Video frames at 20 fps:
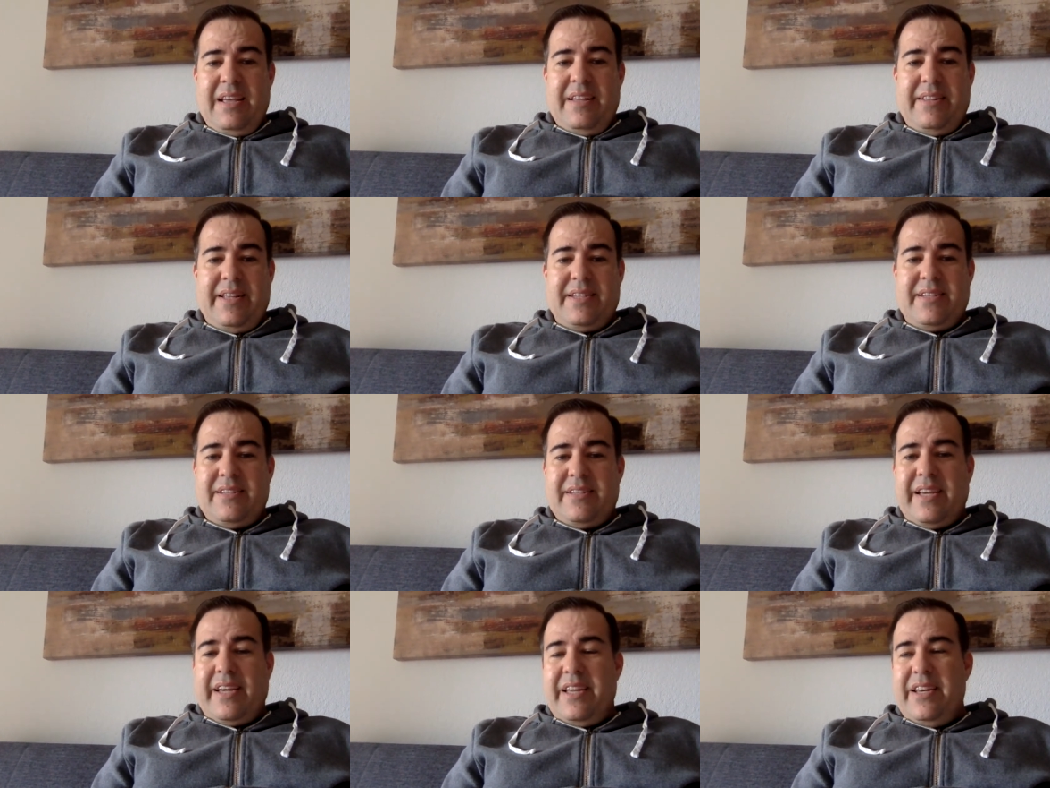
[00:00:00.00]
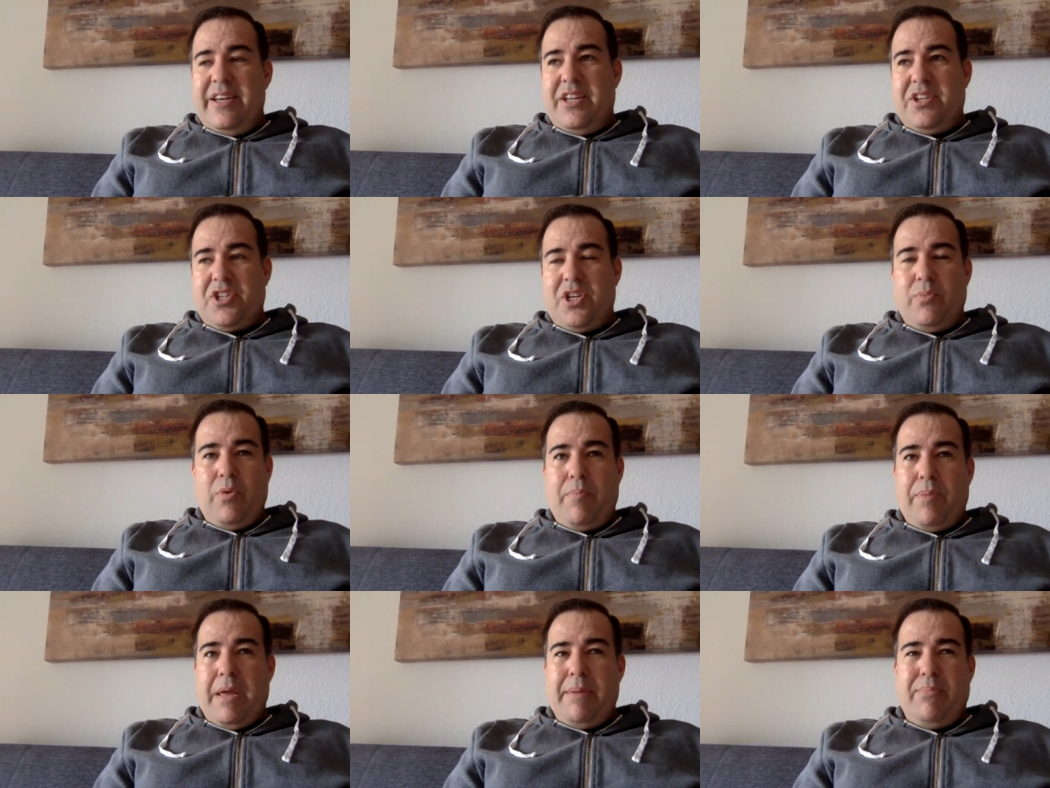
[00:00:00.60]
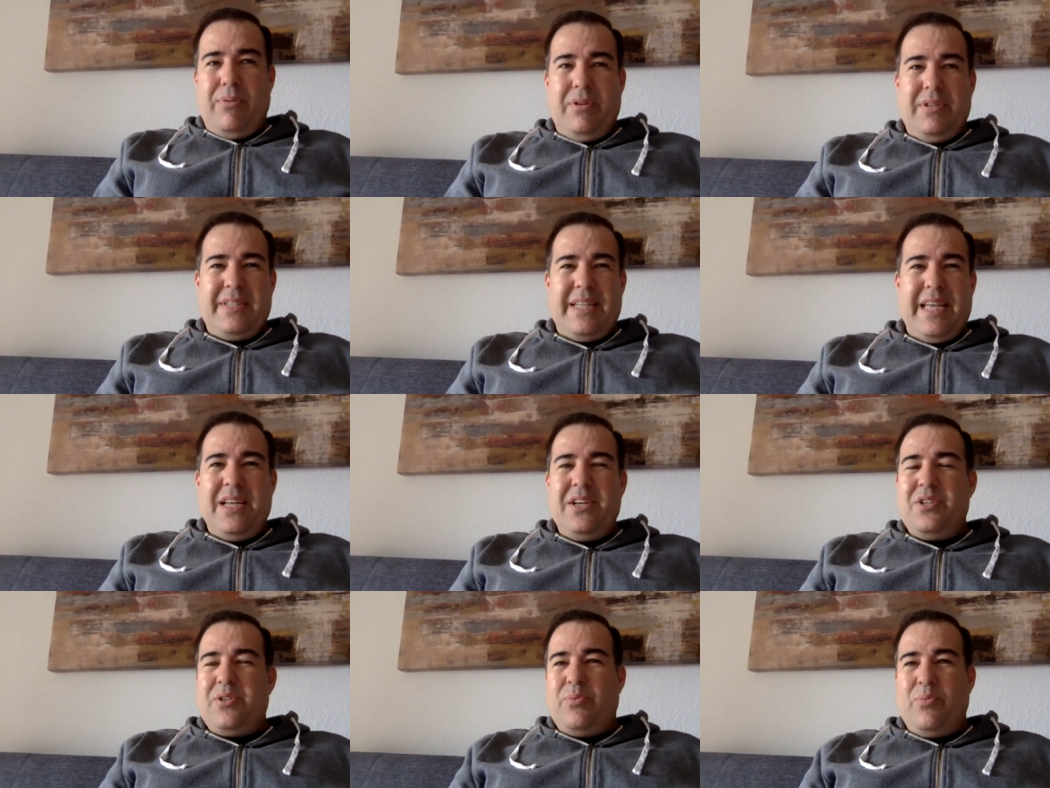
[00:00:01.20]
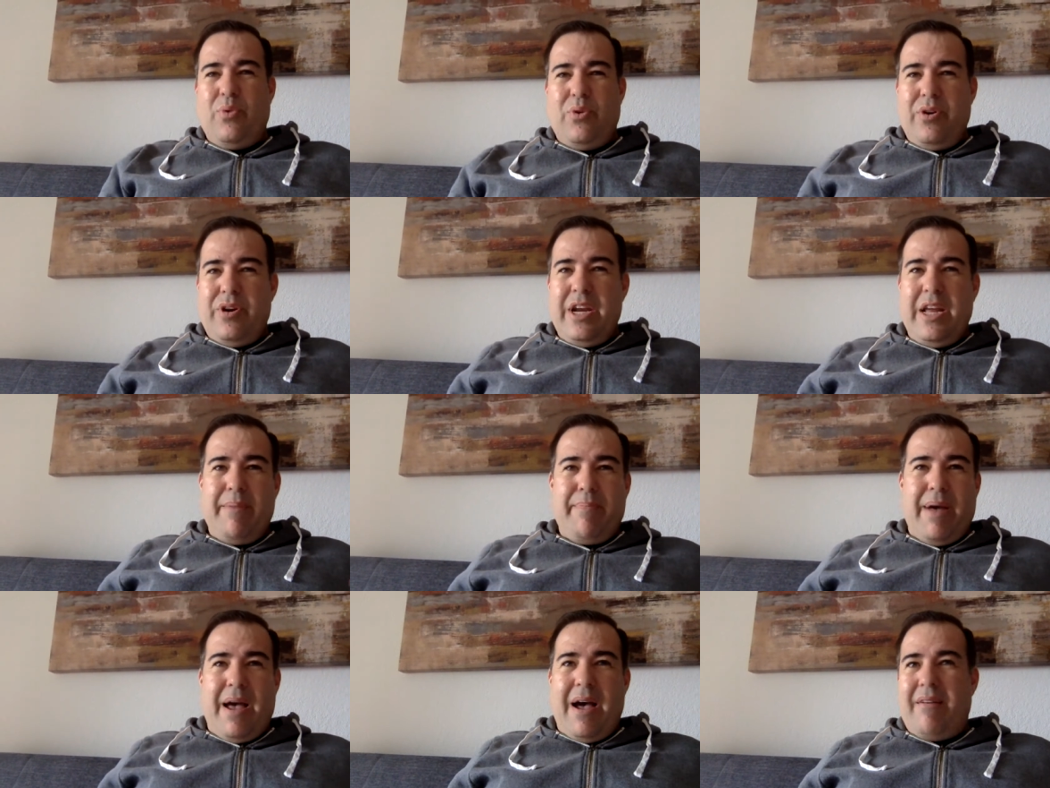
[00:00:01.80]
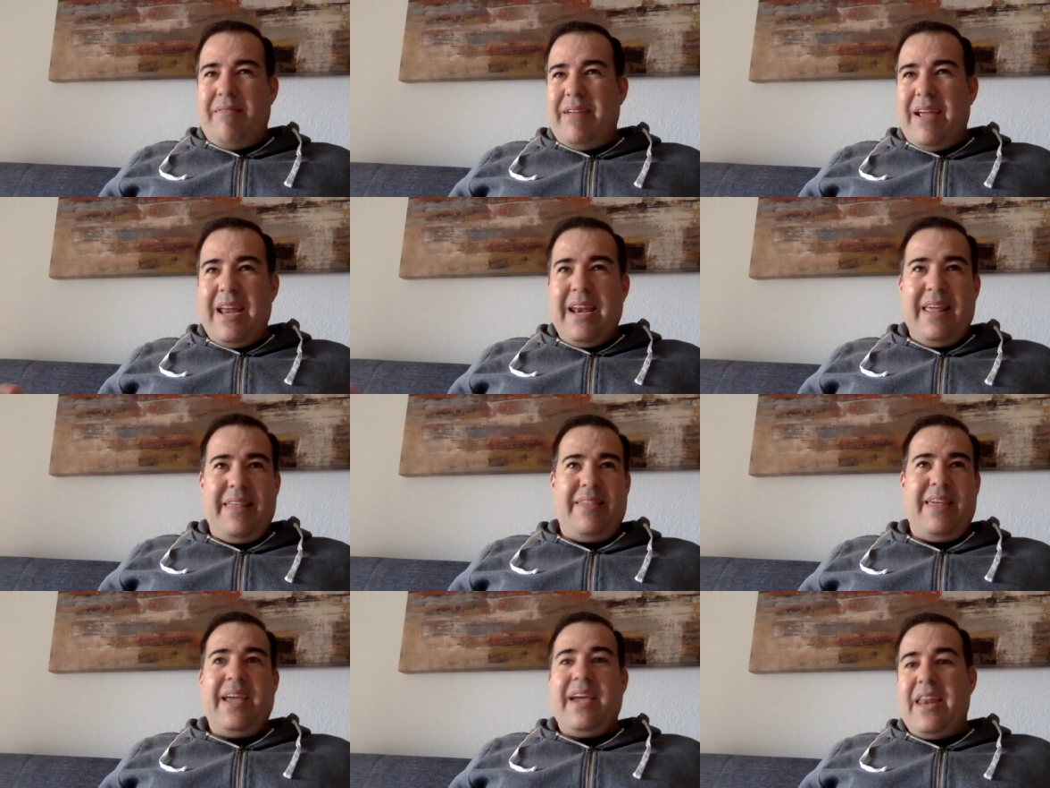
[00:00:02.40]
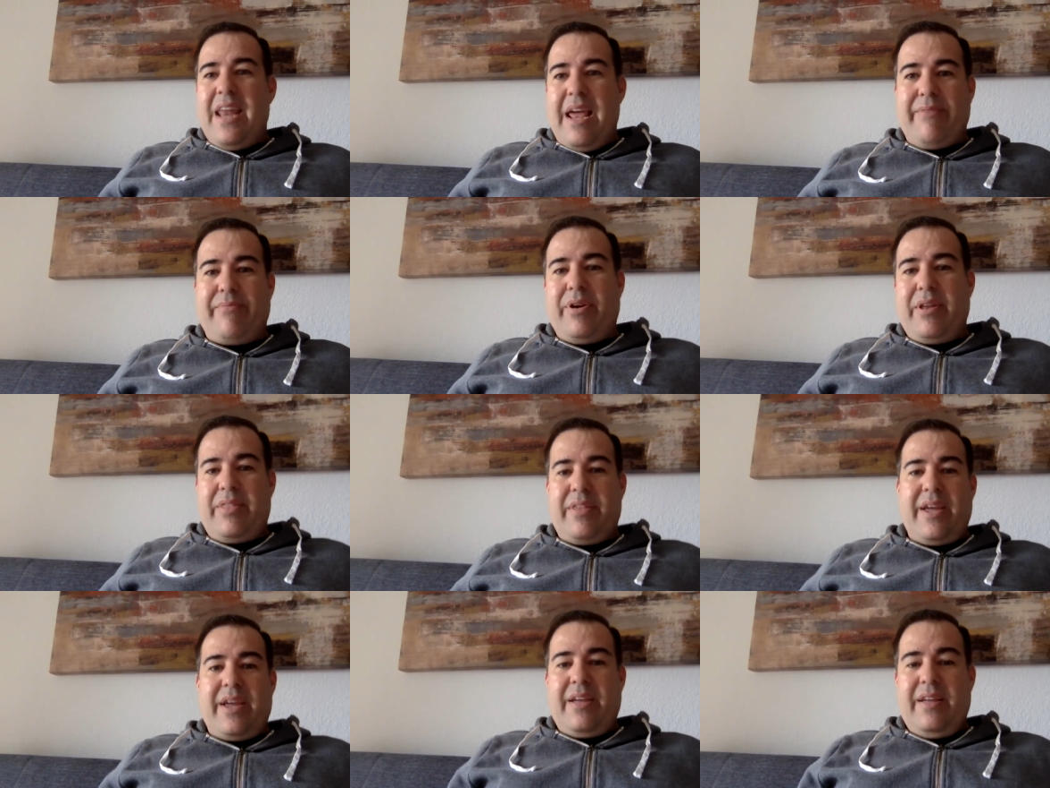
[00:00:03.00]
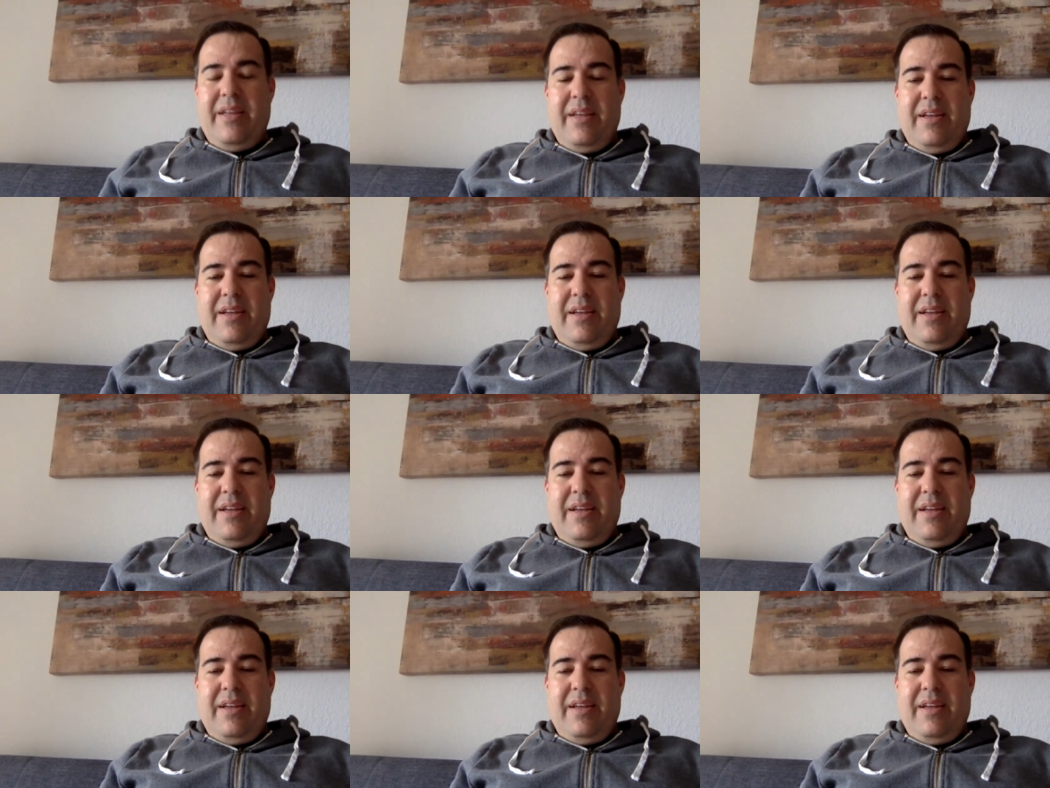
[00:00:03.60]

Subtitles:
this is a condition where people tend to worry about anything and everything.